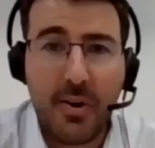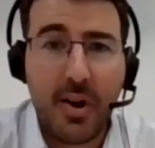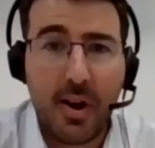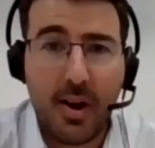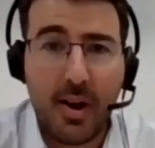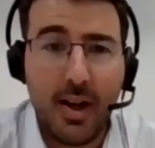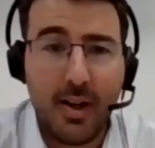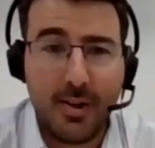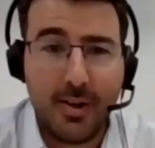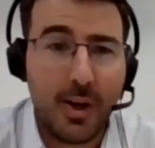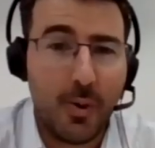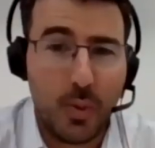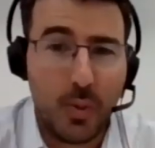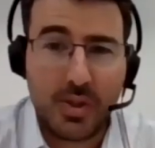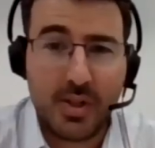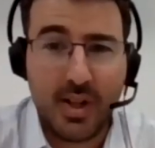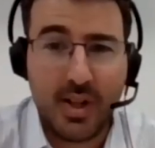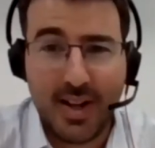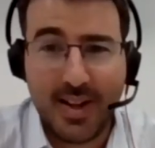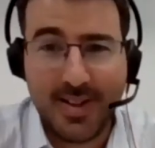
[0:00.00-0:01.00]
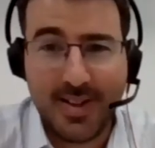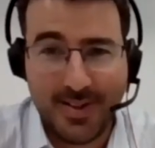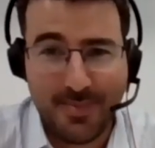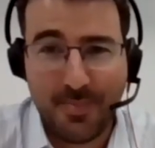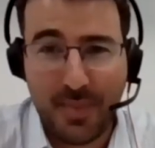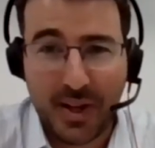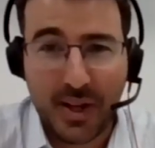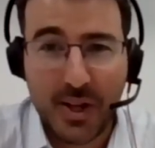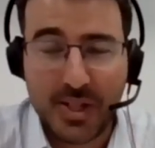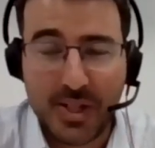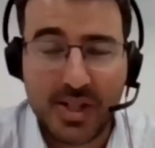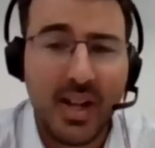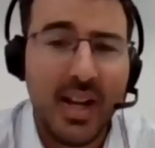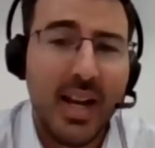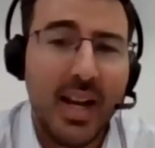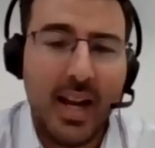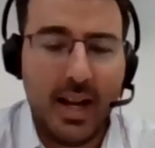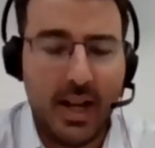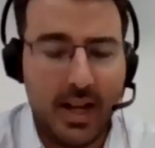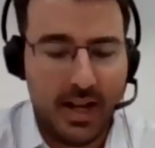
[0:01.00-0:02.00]
high, I would say, because
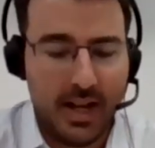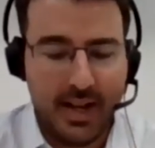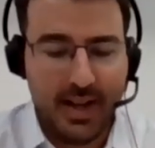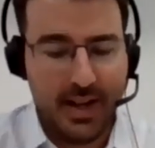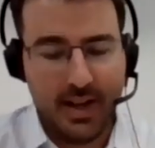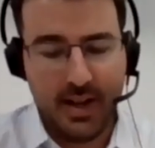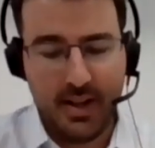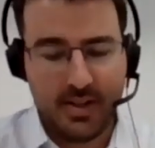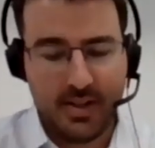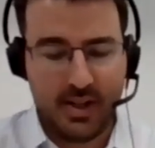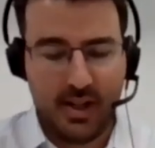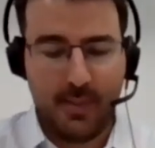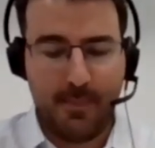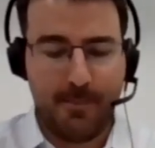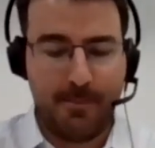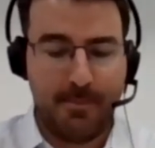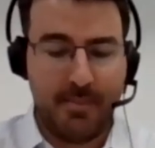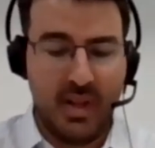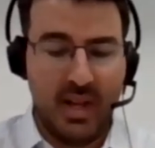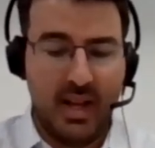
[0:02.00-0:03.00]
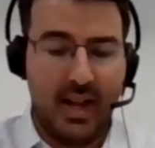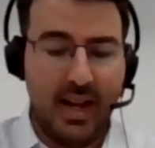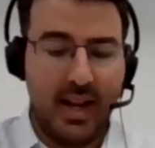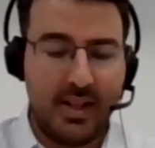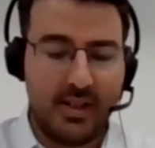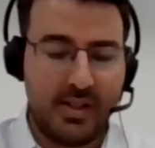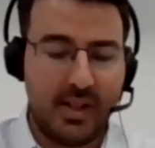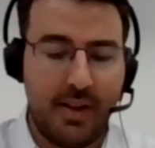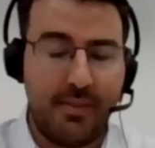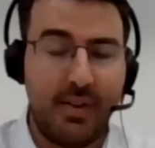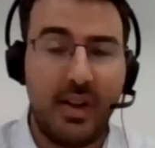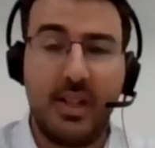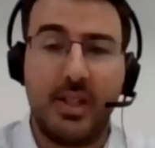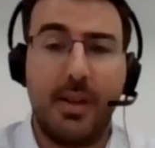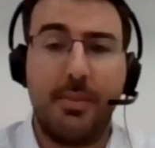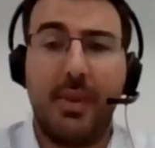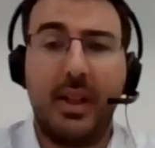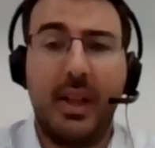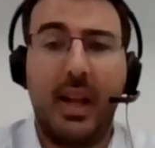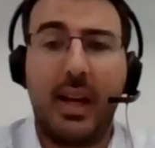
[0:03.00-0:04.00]
it's definitely
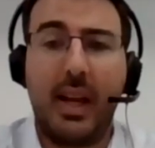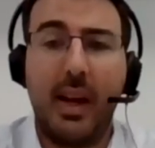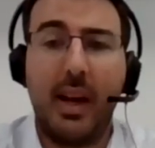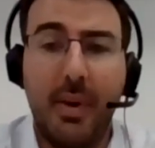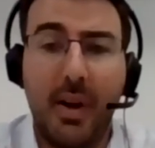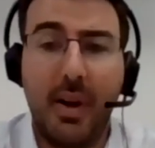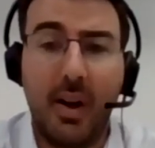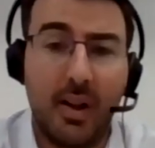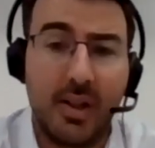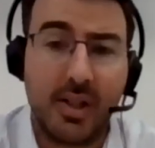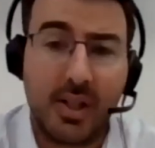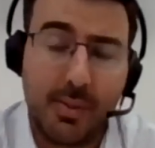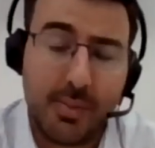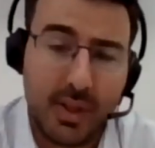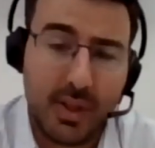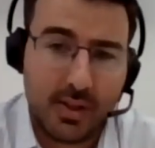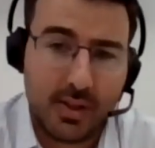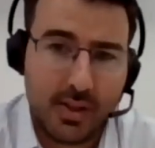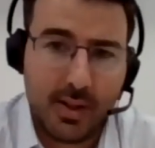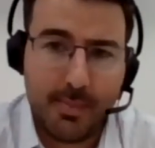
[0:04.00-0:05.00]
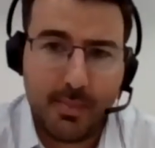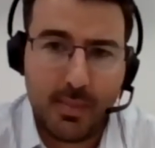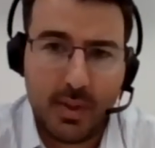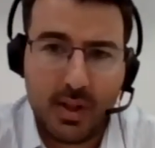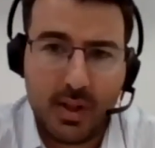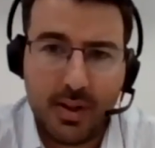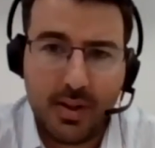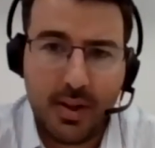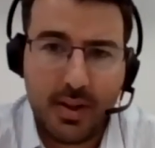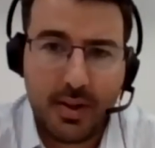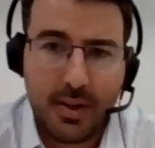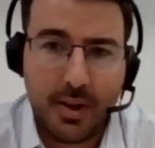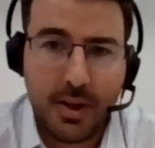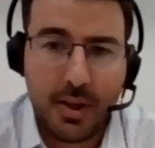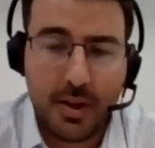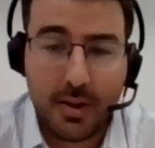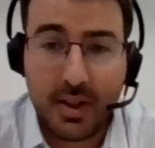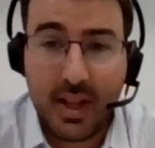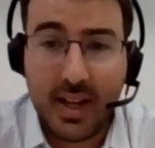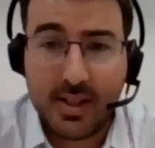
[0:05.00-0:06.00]
something that can be done. Because some of this,
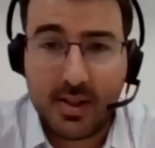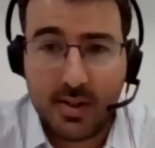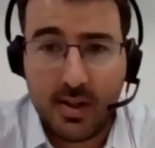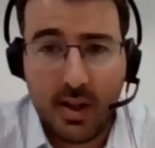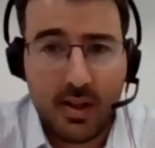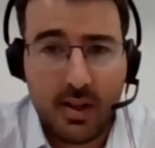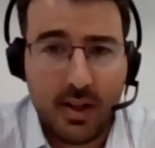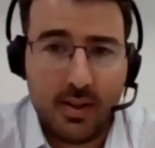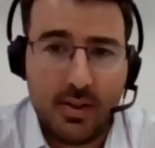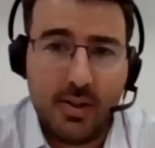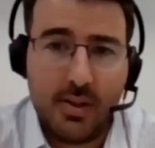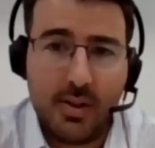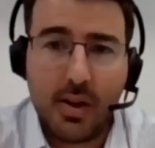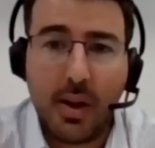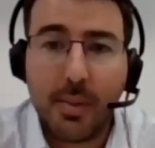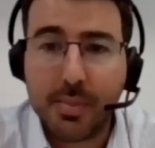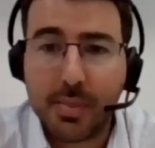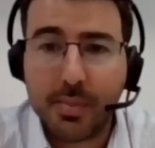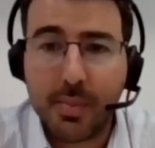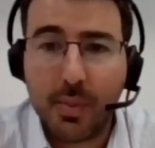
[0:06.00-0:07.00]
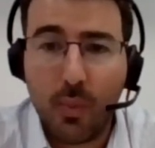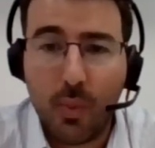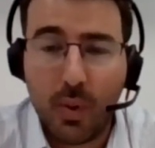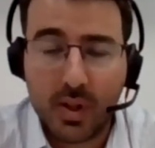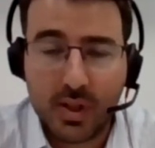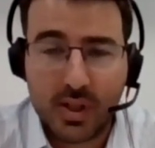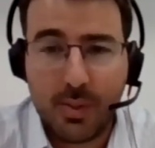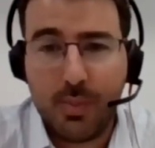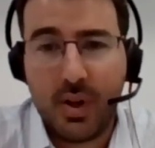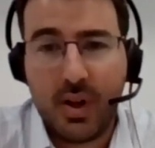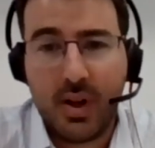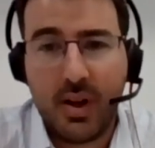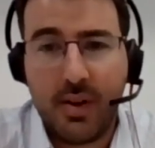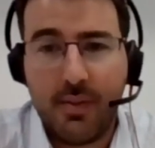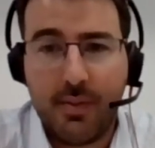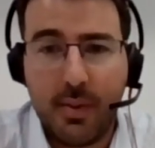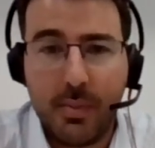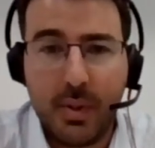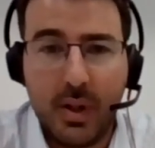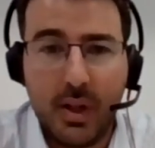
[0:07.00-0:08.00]
there's nothing to stop someone
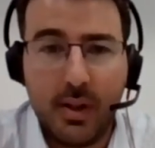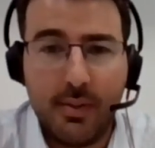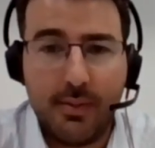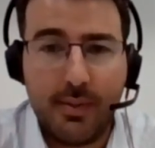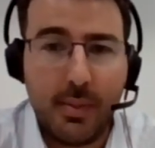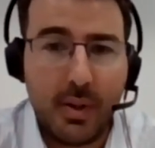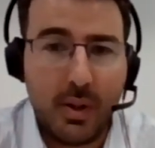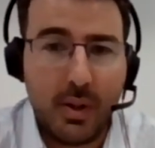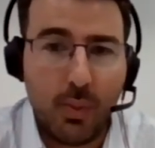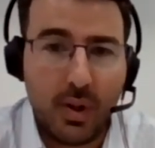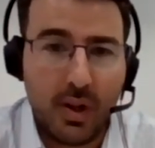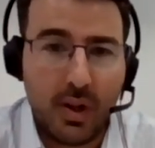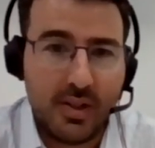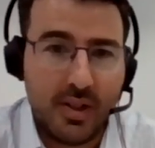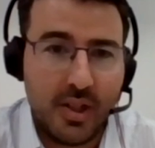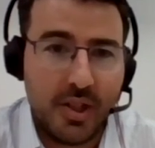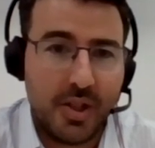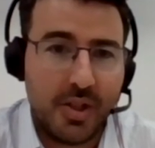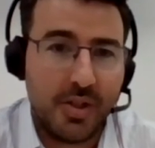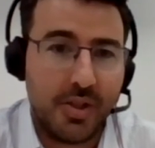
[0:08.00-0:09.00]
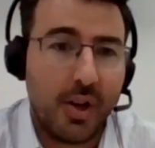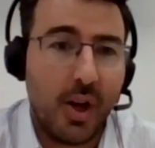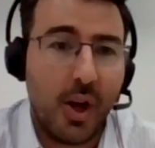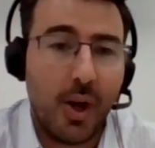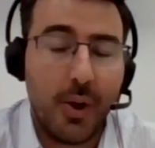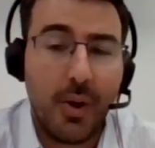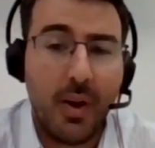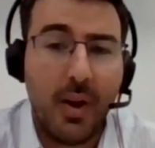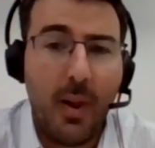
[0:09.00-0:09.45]
from an organization to go